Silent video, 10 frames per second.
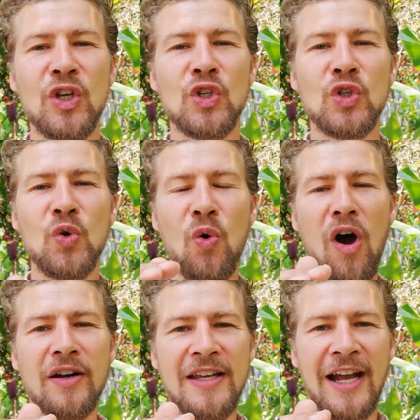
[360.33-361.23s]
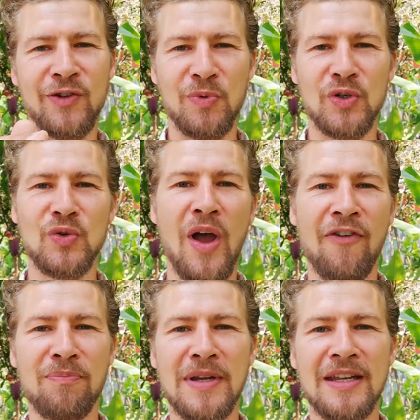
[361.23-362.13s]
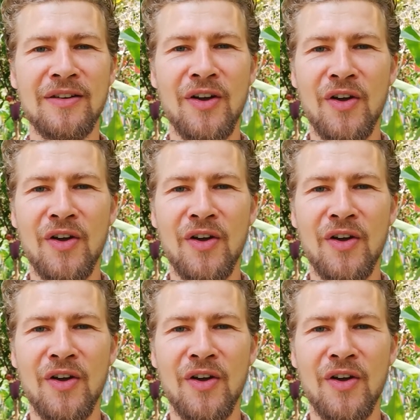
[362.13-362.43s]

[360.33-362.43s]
you are the expert. You have been